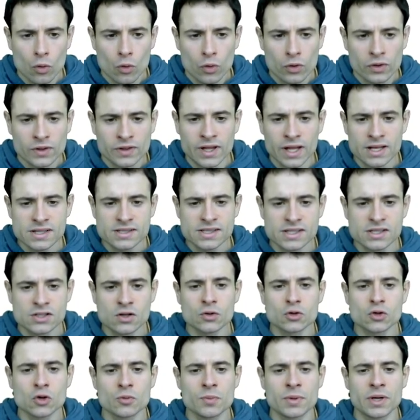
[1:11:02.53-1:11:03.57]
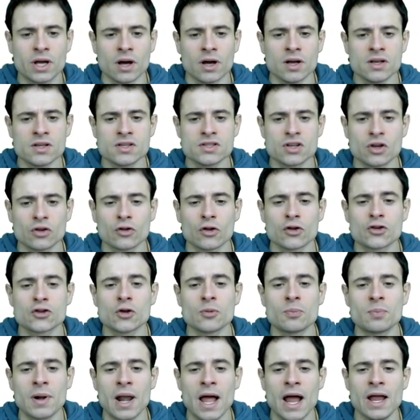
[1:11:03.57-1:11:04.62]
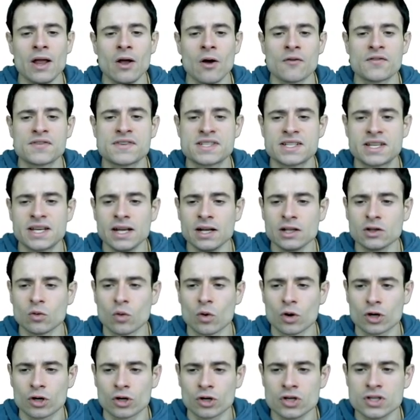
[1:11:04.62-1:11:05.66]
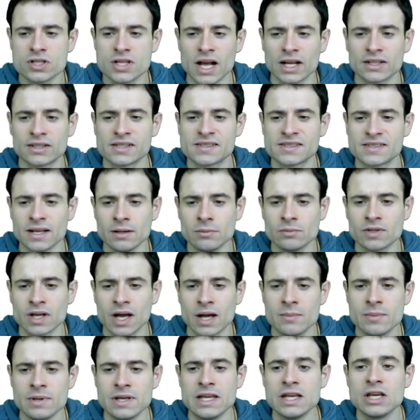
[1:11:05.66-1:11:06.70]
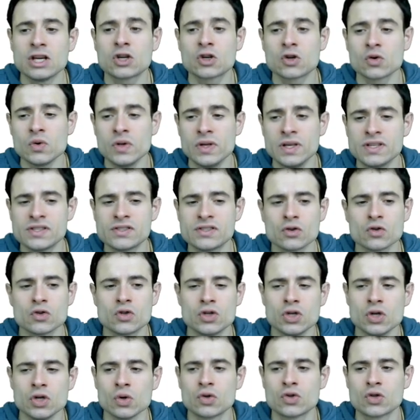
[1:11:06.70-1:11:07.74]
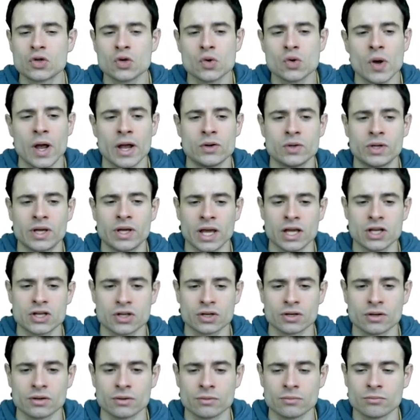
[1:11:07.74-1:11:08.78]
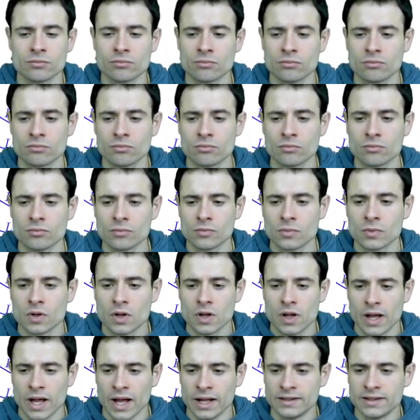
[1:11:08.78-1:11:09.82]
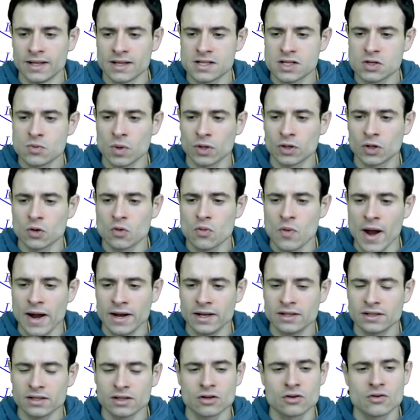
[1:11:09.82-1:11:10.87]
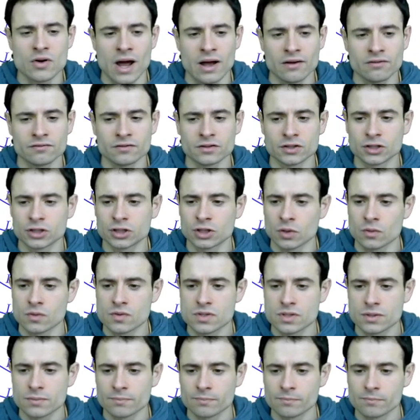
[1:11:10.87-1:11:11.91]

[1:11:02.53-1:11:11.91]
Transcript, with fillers: This is also because the supply of skilled workers at the same time increased due to education. And this is what the right graph shows.